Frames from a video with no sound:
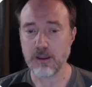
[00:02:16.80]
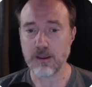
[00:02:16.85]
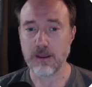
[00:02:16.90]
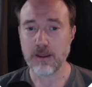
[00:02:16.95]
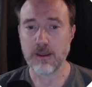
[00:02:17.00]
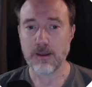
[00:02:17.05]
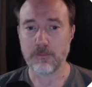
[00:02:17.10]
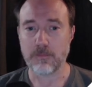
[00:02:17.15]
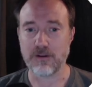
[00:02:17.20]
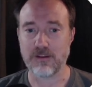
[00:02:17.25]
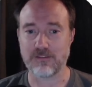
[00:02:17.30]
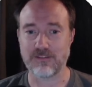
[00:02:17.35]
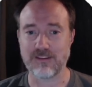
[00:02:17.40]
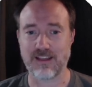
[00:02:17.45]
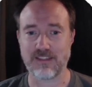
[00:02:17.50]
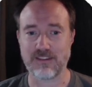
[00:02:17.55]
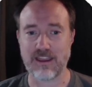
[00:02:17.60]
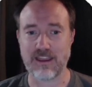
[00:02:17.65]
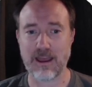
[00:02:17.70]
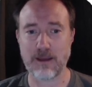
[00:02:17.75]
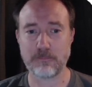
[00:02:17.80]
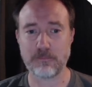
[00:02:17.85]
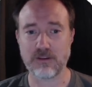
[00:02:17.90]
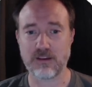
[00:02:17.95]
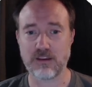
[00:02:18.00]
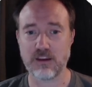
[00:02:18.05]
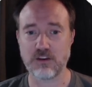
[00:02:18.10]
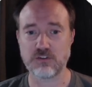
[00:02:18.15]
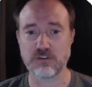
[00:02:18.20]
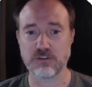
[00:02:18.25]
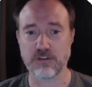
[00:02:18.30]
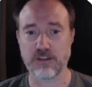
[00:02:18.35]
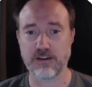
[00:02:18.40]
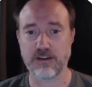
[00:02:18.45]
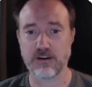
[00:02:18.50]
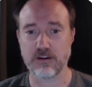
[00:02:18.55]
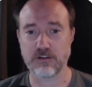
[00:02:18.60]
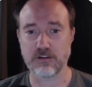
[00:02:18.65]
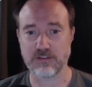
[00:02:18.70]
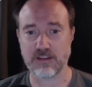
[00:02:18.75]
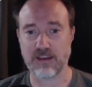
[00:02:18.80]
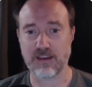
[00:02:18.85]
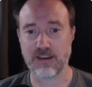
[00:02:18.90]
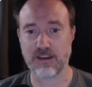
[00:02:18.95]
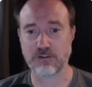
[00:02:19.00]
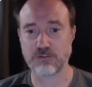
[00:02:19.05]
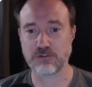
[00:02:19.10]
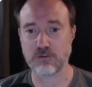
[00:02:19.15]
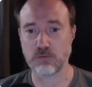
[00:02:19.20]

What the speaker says: but it's not. The application layer is actually